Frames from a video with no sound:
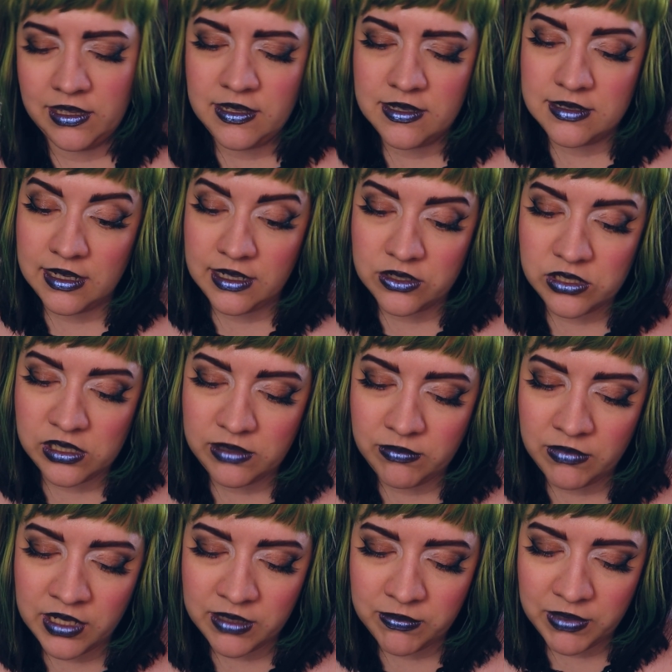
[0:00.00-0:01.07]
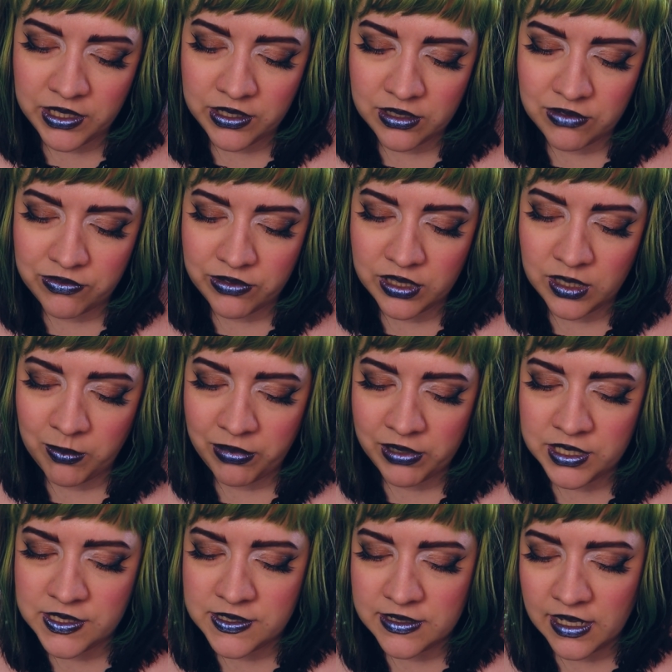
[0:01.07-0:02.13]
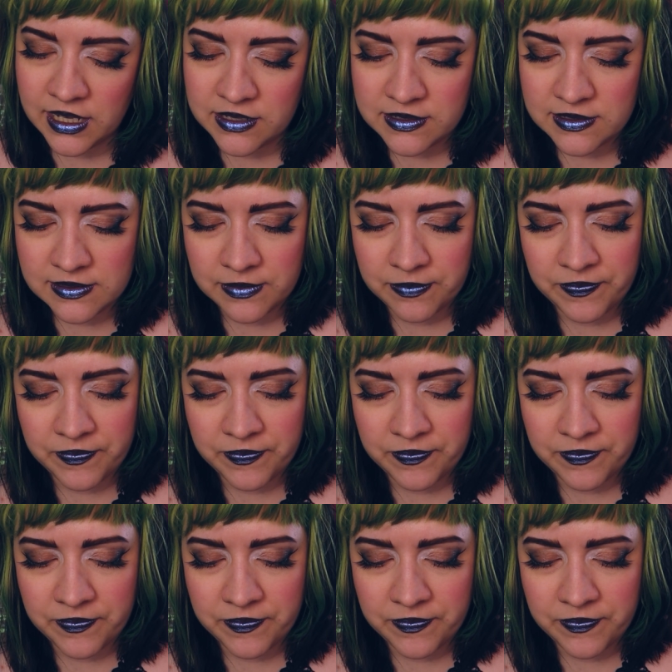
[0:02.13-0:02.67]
This actually might be good for the princess.